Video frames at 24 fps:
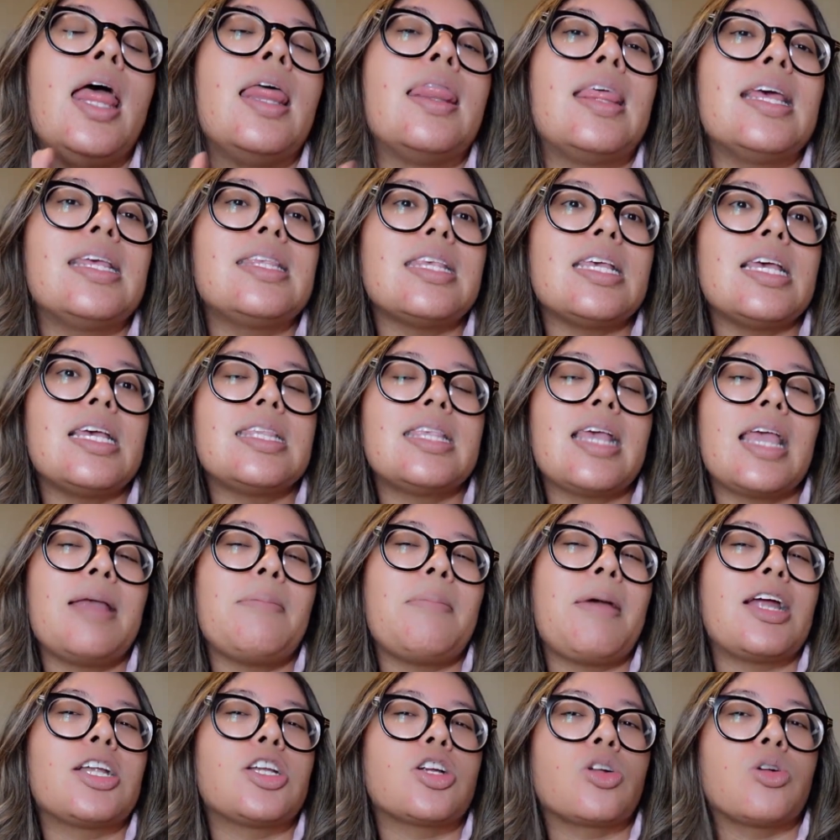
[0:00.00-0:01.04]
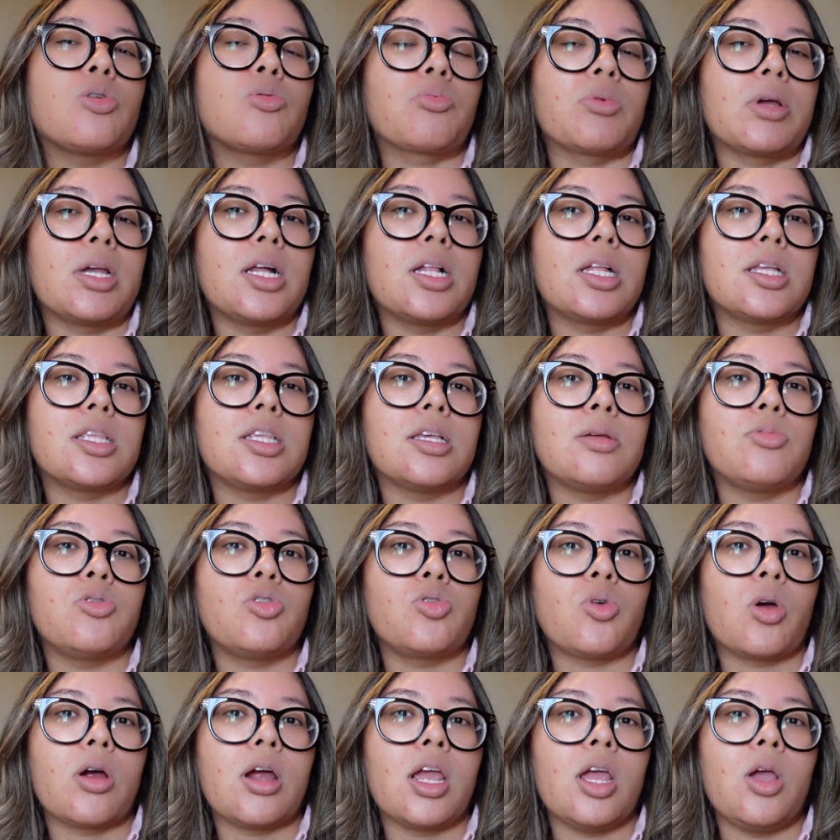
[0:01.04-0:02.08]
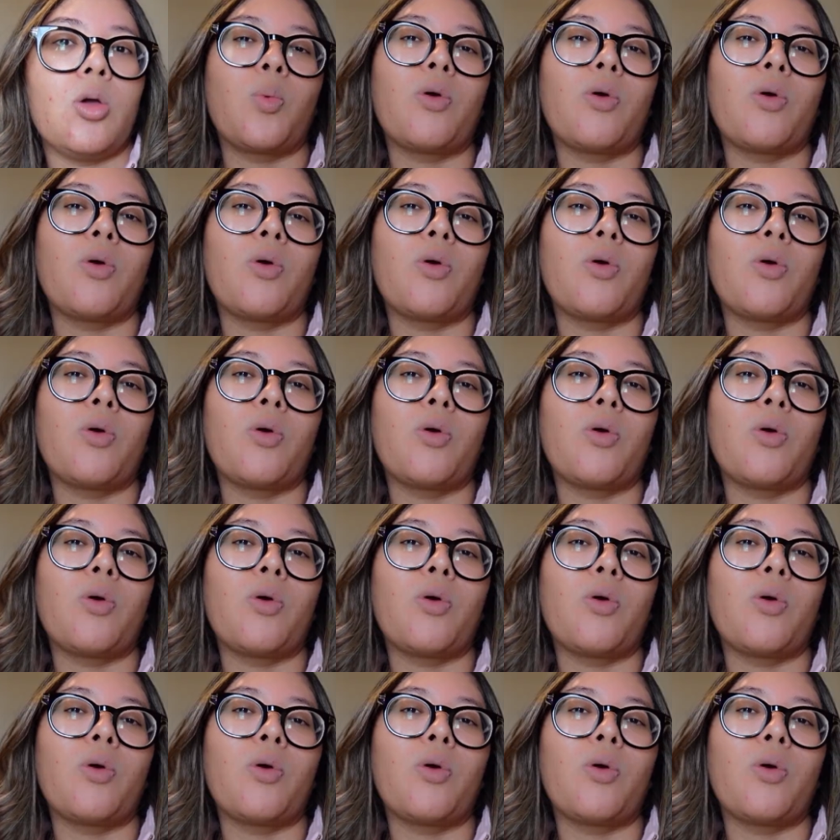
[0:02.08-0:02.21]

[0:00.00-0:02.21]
This is a magical realism story.